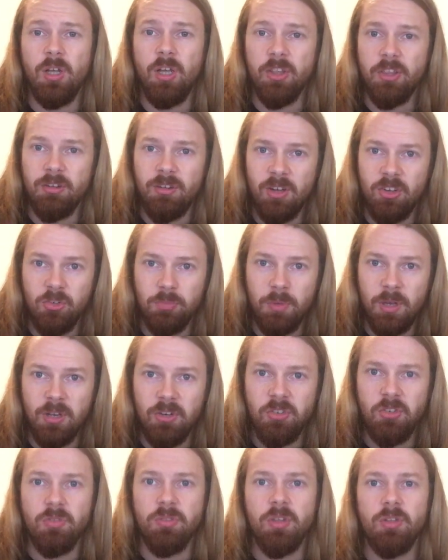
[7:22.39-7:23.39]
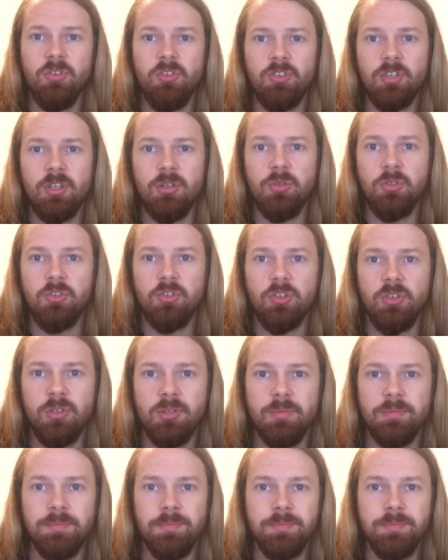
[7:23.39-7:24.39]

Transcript: other aspects of those skills soon.